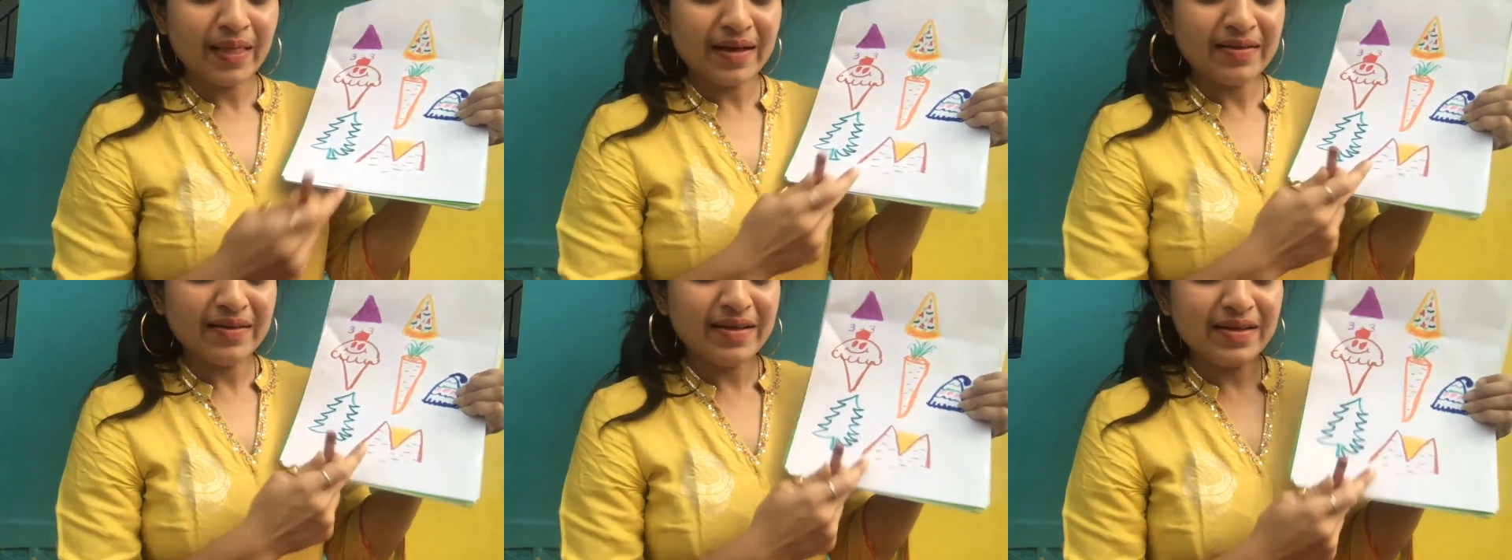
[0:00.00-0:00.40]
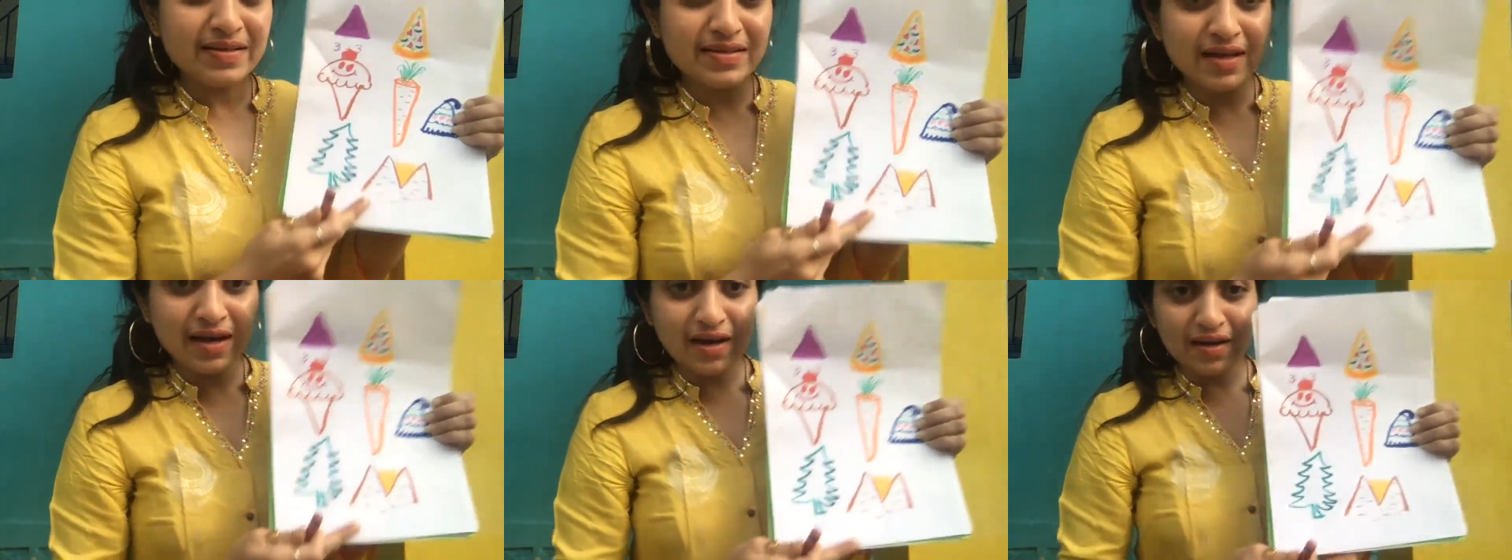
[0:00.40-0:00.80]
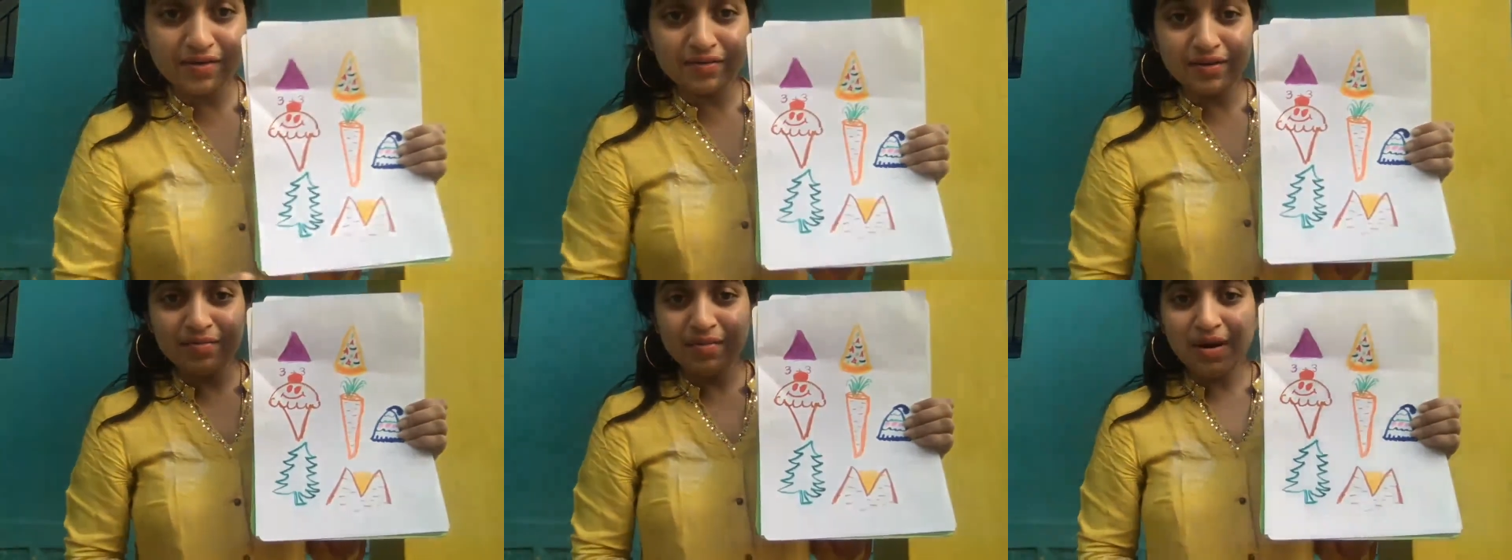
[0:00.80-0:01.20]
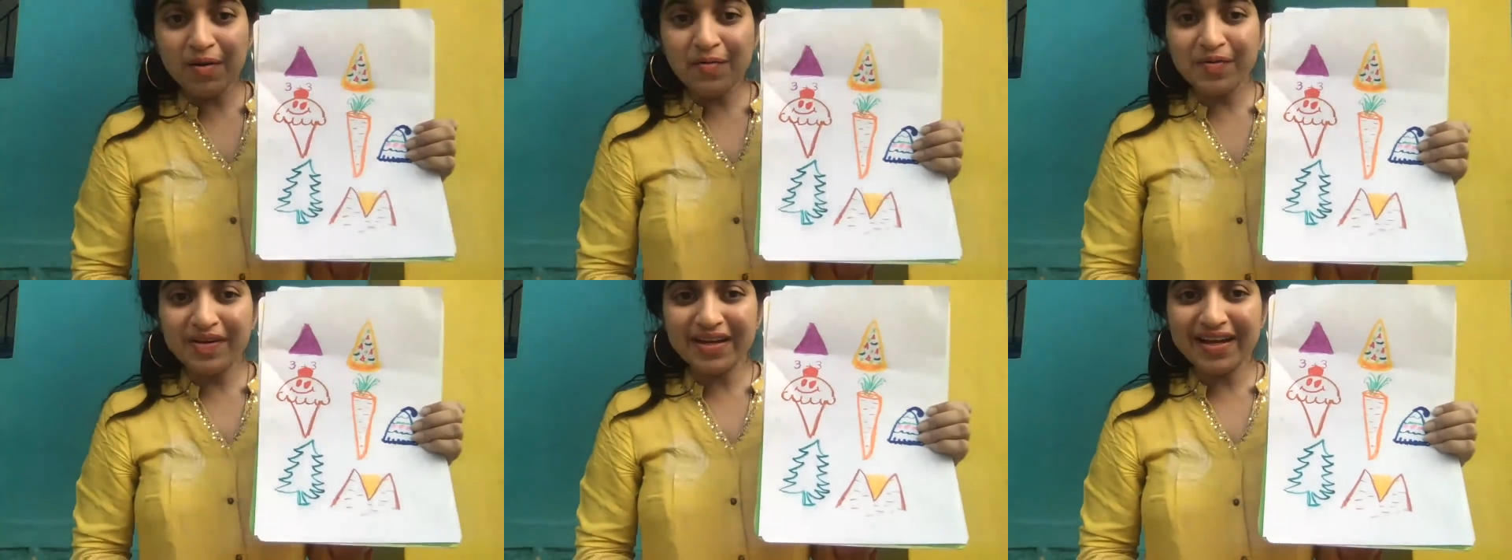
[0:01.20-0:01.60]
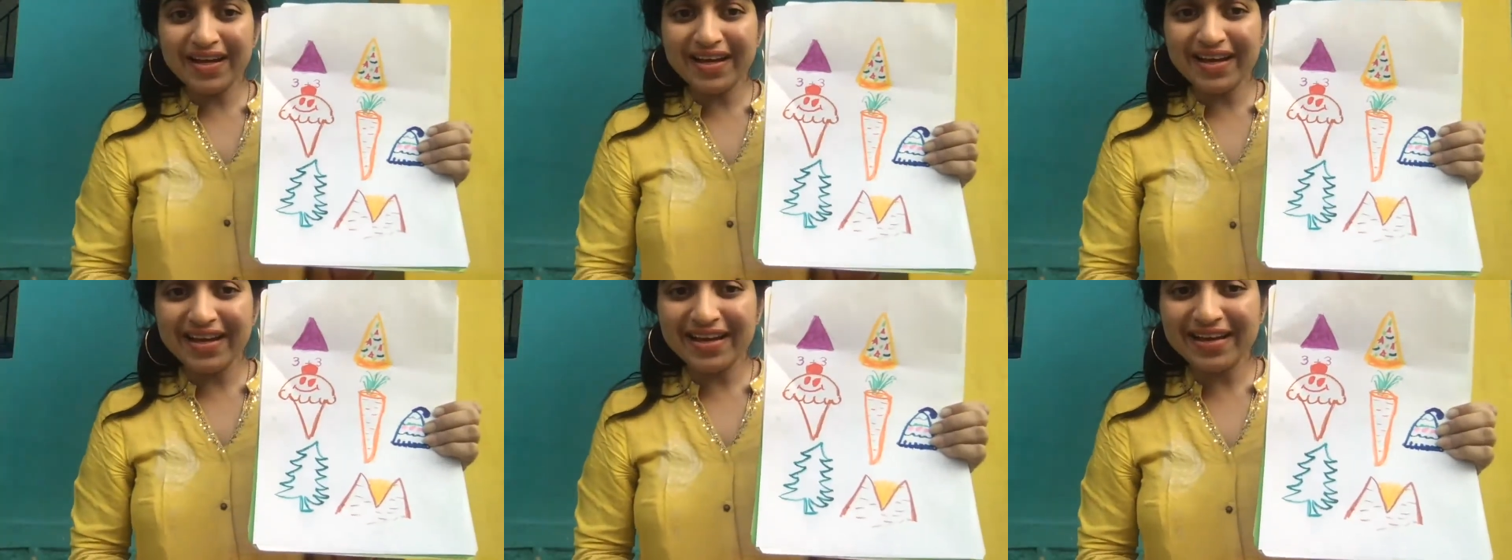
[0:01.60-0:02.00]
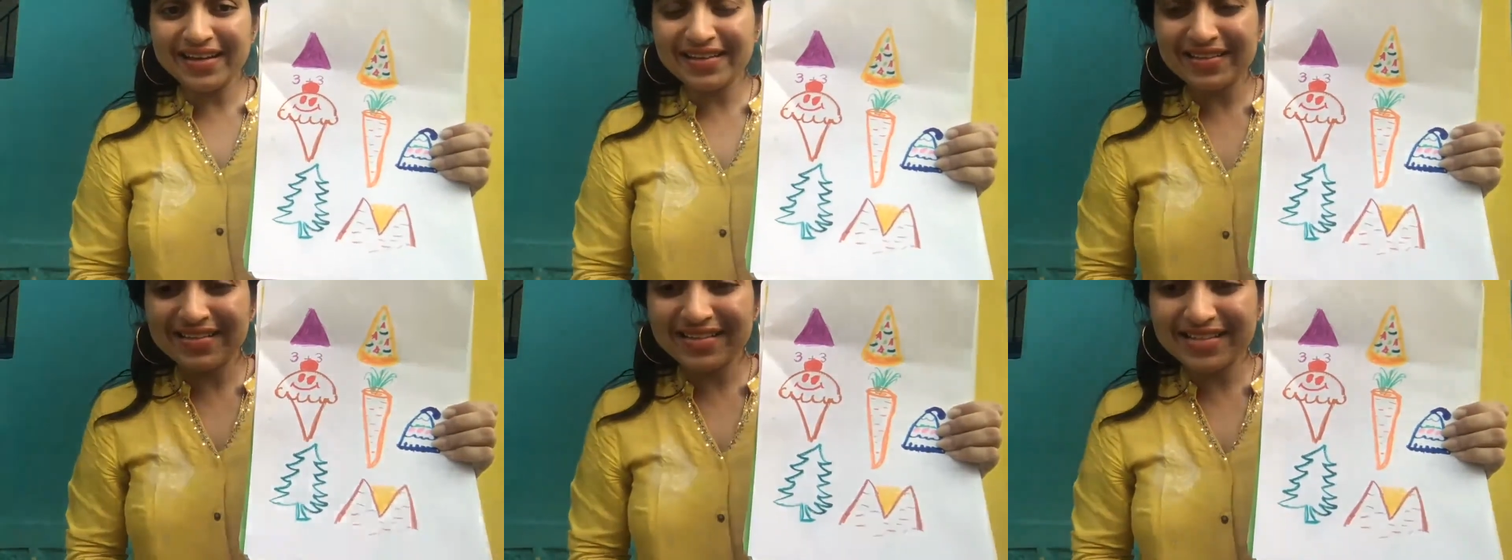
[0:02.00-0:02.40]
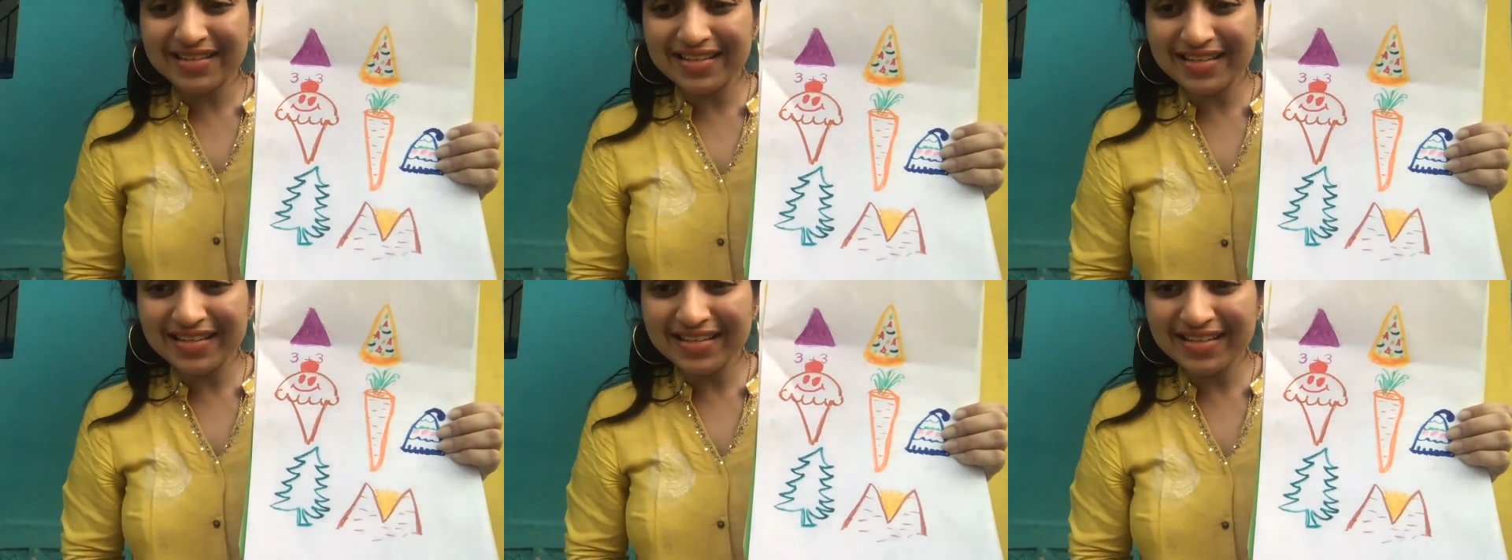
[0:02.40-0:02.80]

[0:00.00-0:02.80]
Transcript: These are the mountains.